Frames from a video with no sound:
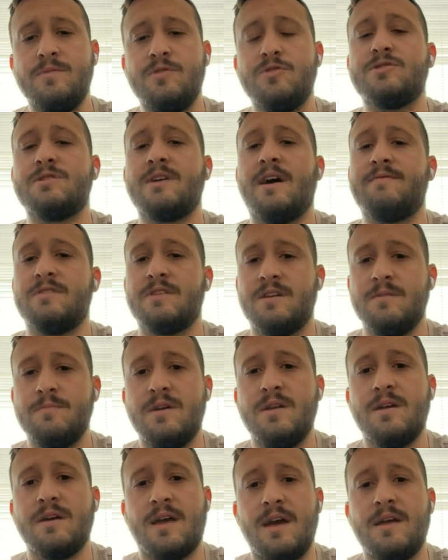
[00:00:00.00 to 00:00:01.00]
You just have to
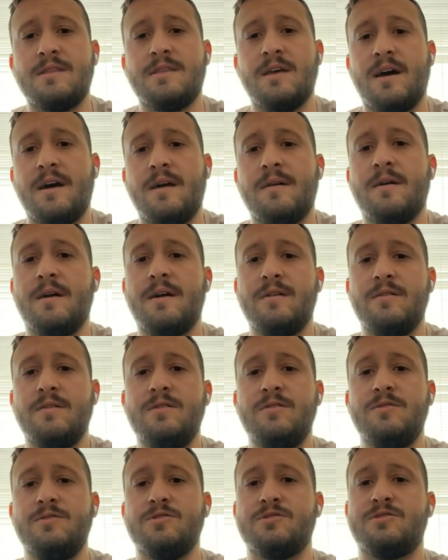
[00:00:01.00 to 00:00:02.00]
communicate that.
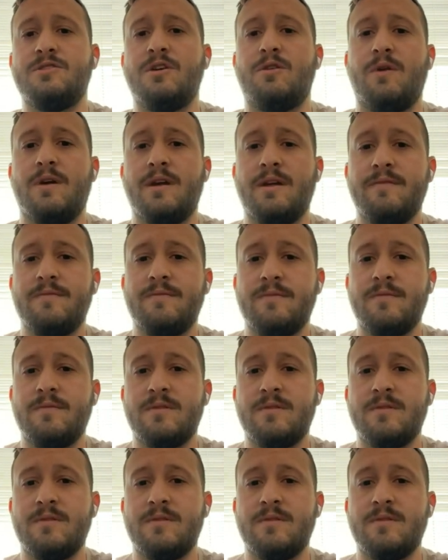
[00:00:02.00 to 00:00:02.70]
You just don't want